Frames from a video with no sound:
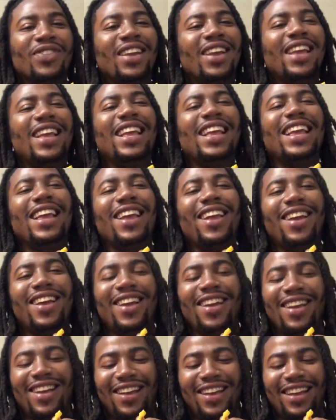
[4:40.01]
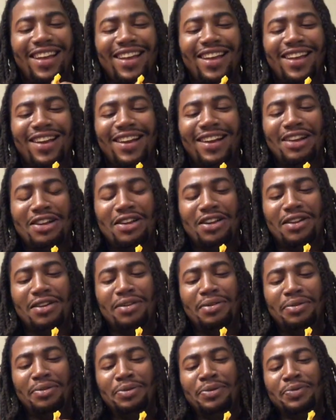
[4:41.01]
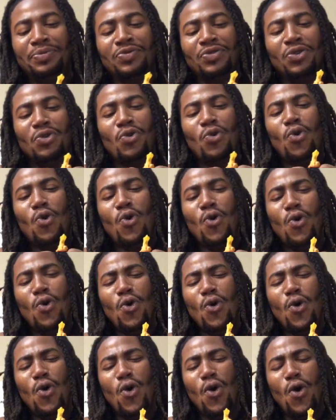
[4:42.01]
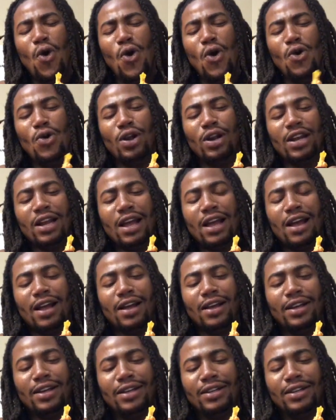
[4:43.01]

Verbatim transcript: Yeah, yeah, nigga. Woo. Nah.